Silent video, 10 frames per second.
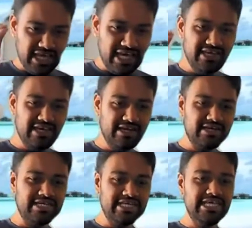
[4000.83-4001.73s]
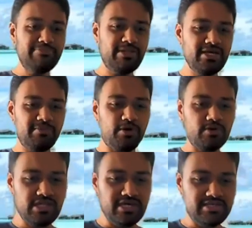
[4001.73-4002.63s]
thinking deeply about
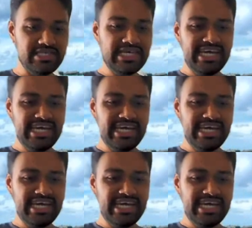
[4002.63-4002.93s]
things.